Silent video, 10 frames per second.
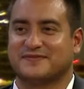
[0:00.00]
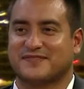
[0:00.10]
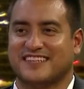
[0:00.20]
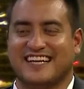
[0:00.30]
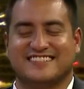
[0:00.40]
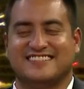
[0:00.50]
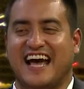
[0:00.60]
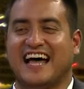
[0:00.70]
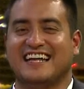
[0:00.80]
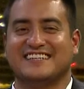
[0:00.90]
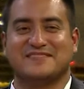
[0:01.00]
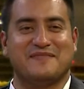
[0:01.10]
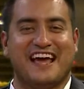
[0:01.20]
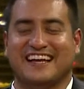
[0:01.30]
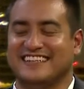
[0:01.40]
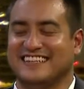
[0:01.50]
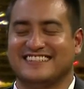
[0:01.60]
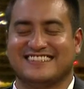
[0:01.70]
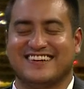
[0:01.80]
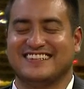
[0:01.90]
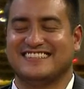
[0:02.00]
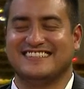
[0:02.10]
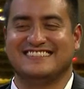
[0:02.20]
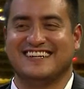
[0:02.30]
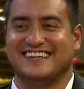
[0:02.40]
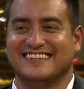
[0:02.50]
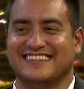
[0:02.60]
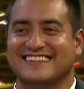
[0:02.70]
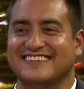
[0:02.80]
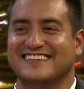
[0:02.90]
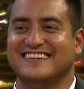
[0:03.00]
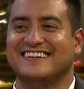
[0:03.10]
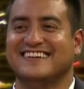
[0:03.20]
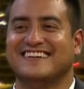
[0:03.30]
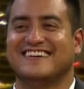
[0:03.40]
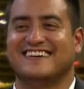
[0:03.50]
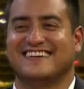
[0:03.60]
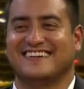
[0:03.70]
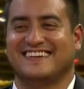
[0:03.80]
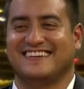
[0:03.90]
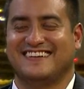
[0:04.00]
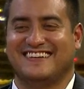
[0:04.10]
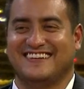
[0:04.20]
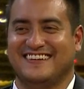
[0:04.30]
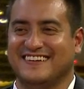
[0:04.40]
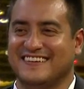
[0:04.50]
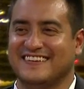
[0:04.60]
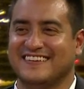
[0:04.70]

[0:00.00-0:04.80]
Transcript: Yeah. That's Dallas, man. That's straight D-Town. We'll, we'll, we'll, we'll follow it. and uh,